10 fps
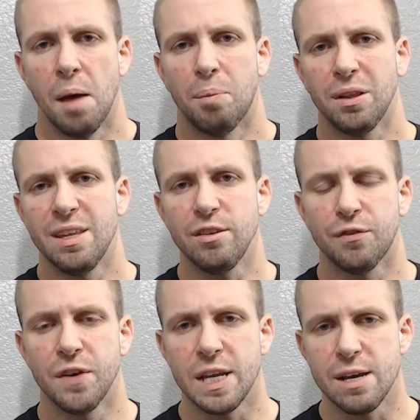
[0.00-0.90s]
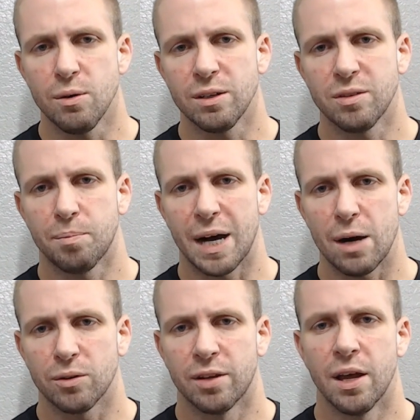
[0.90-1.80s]
But this video is
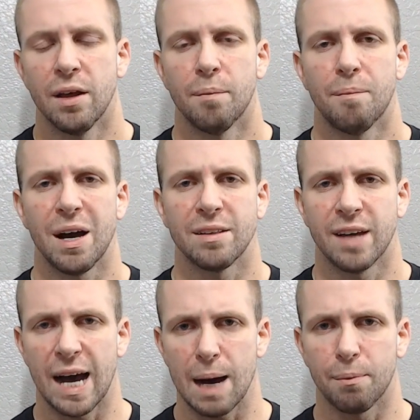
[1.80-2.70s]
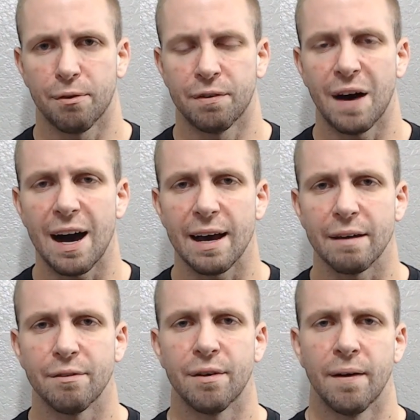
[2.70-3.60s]
about my top five